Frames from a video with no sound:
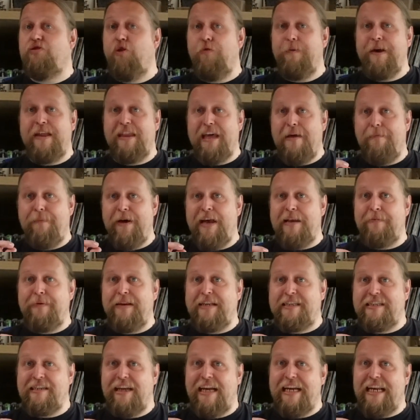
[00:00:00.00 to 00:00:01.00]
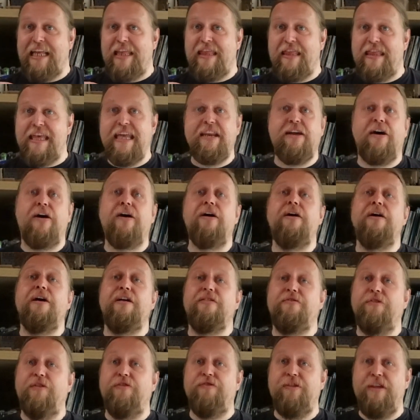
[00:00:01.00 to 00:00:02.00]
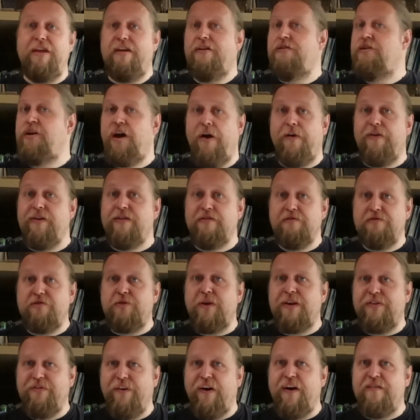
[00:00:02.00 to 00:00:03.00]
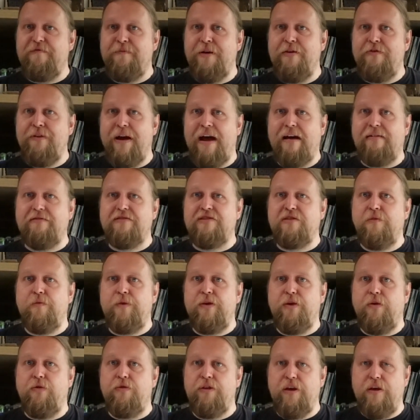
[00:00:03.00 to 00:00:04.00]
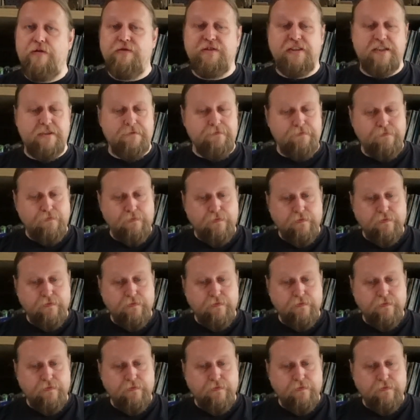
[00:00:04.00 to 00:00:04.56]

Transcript: albeit they appear to be slightly thinner than the current 25mm rounds that we all use.